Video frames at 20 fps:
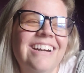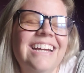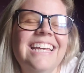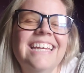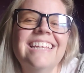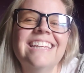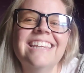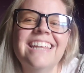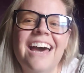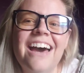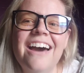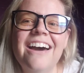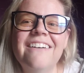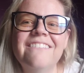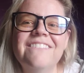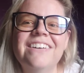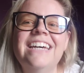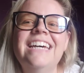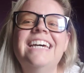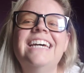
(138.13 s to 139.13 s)
we
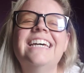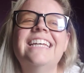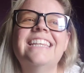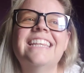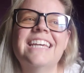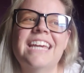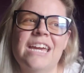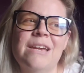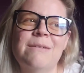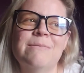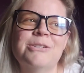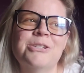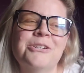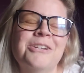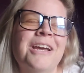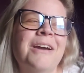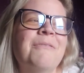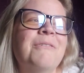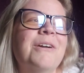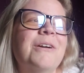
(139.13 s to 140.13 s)
love the Game Show
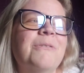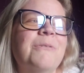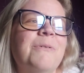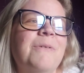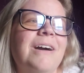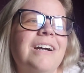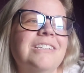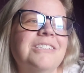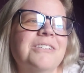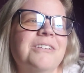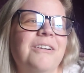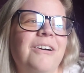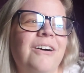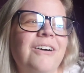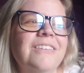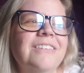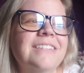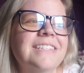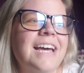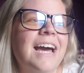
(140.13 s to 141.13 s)
Network. We watch it
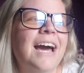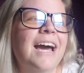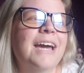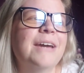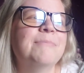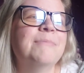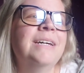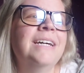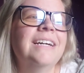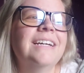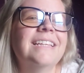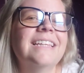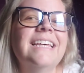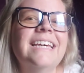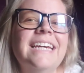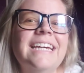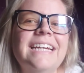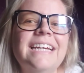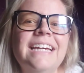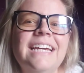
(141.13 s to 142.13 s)
all the time.
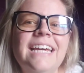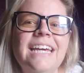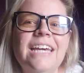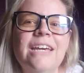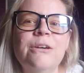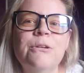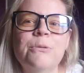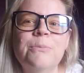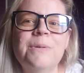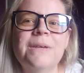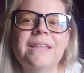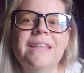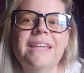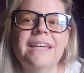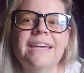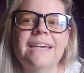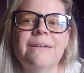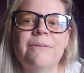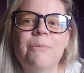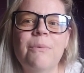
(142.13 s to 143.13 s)
Like it'll be
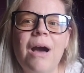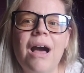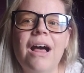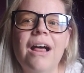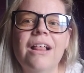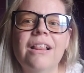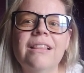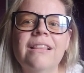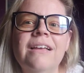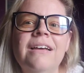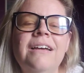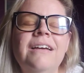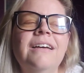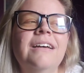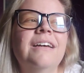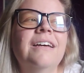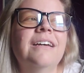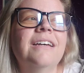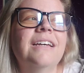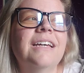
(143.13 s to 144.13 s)
like, well,
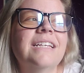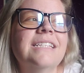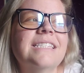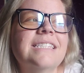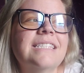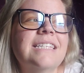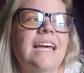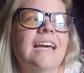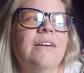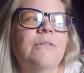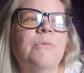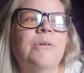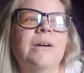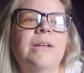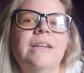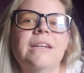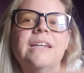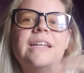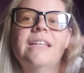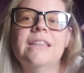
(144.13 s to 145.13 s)
instead
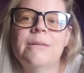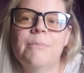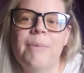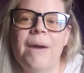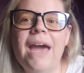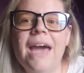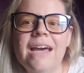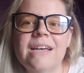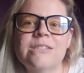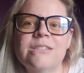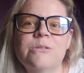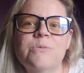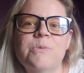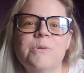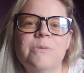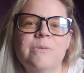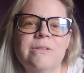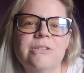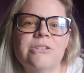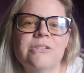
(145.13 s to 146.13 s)
when in the past
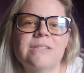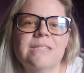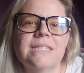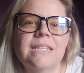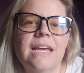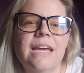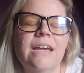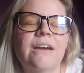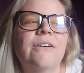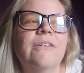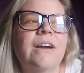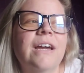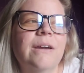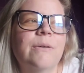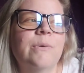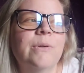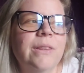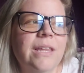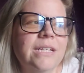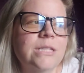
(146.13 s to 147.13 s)
we would just say okay
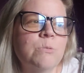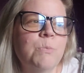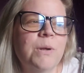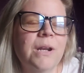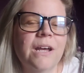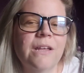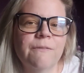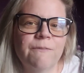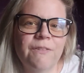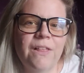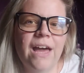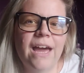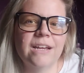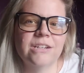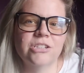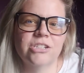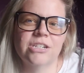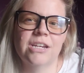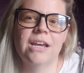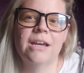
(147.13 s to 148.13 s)
well let's put on
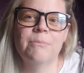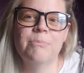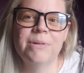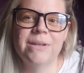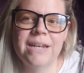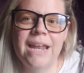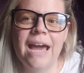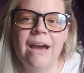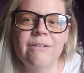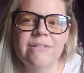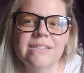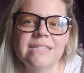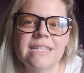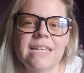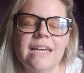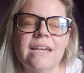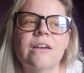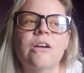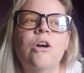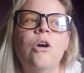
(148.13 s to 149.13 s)
flash but now it's
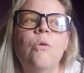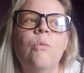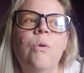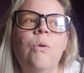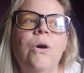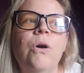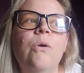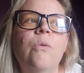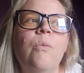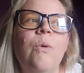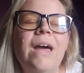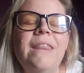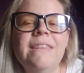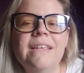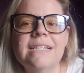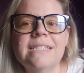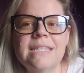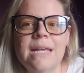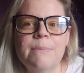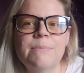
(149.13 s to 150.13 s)
like well when
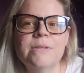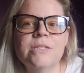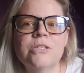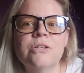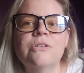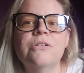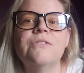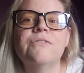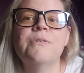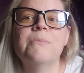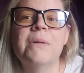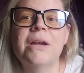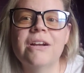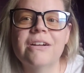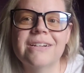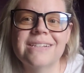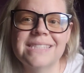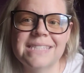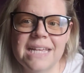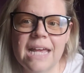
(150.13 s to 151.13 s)
this episode of
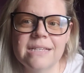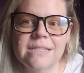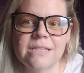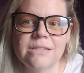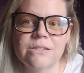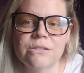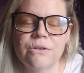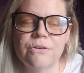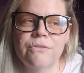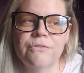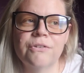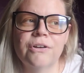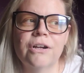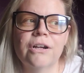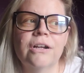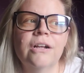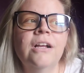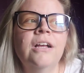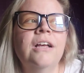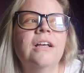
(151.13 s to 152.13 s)
america says is
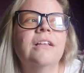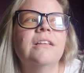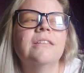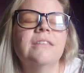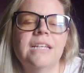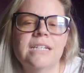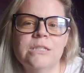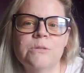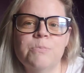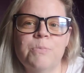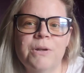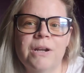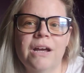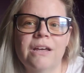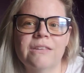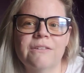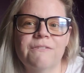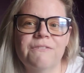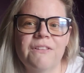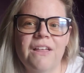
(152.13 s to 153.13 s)
over let's put
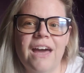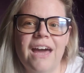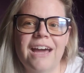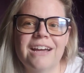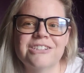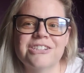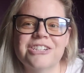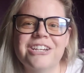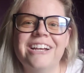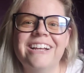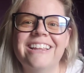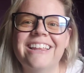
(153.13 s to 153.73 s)
on the flash